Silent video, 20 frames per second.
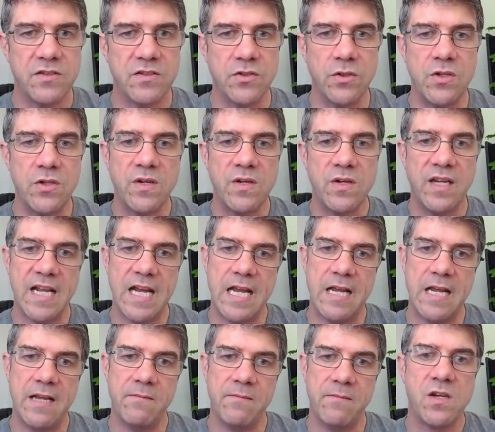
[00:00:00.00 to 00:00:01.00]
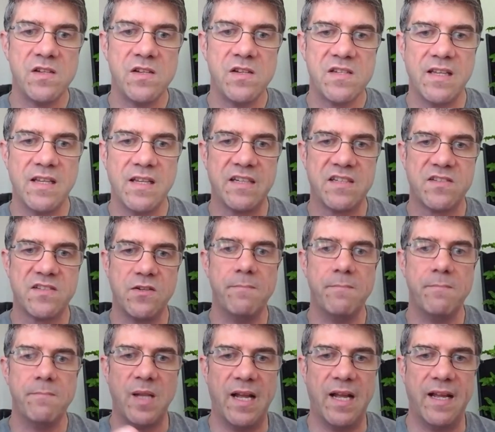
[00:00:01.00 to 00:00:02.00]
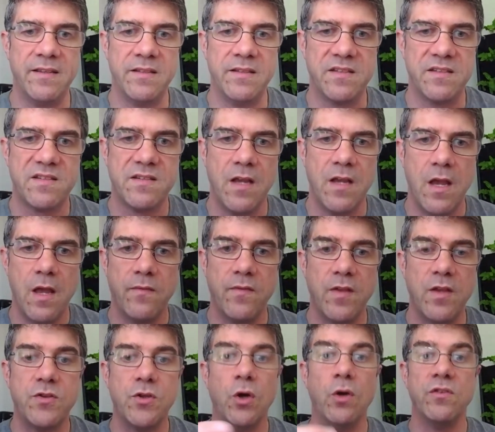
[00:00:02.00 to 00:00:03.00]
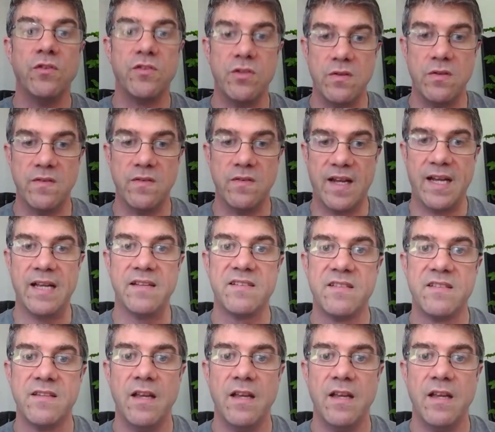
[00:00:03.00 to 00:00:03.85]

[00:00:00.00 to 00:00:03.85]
So you can have you can select some plants that don't do that.